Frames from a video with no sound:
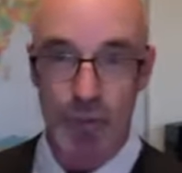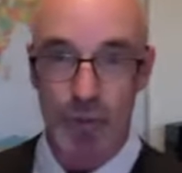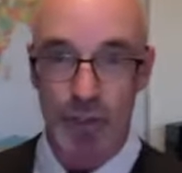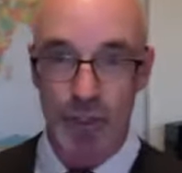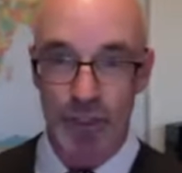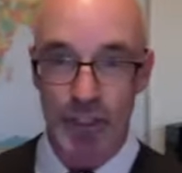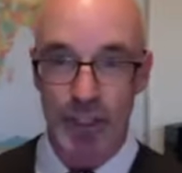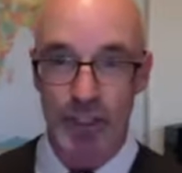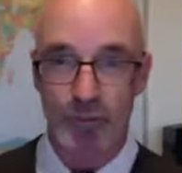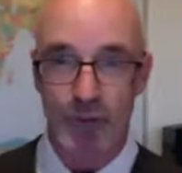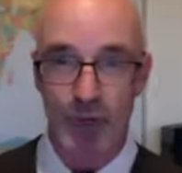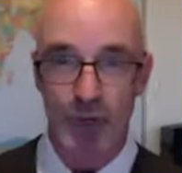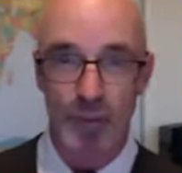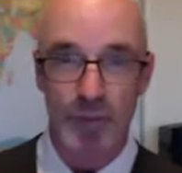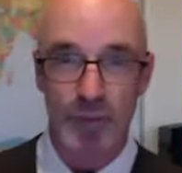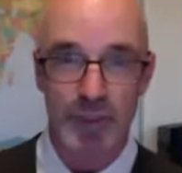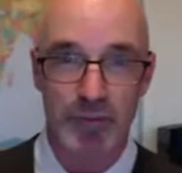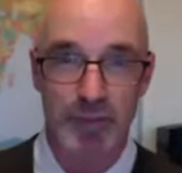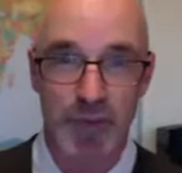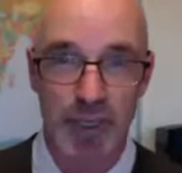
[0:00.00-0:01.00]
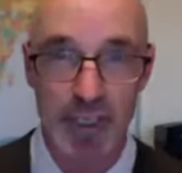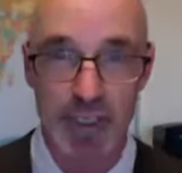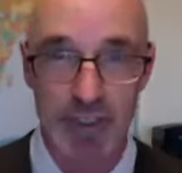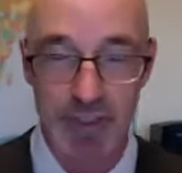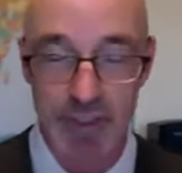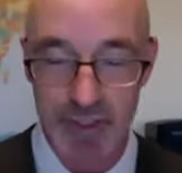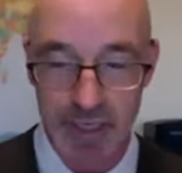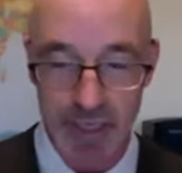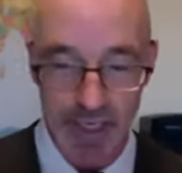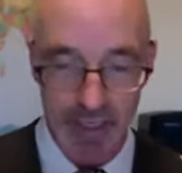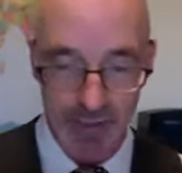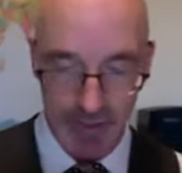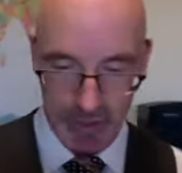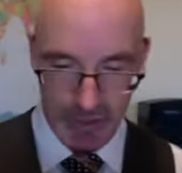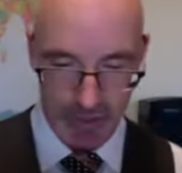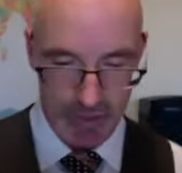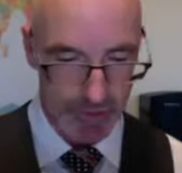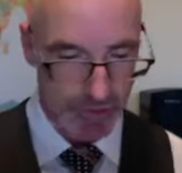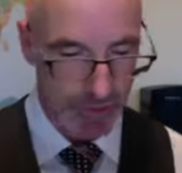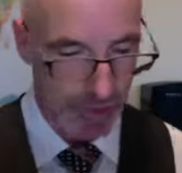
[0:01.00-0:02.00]
one of the enrollment advisors at
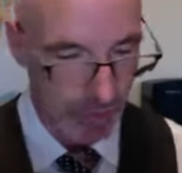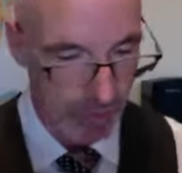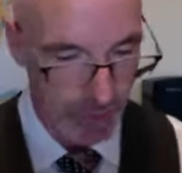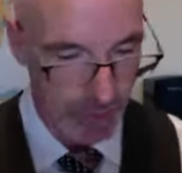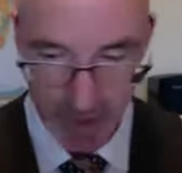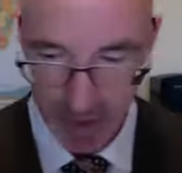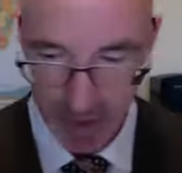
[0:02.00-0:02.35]
Erickson, so